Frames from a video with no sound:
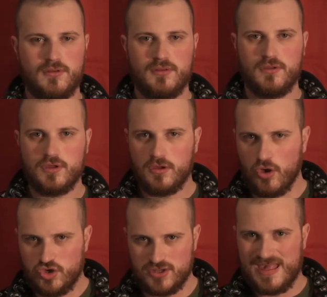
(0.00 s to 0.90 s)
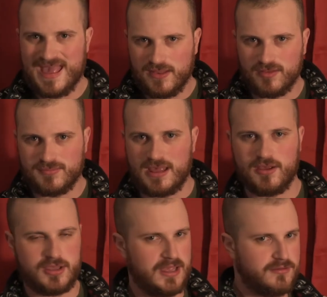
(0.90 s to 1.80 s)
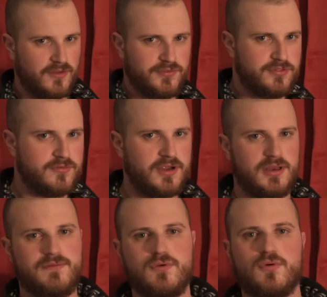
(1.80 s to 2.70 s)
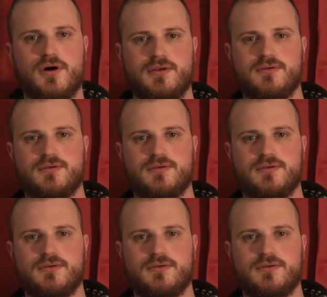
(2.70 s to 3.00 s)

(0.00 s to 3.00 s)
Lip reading: You can go just hand them to kids on the street if you want.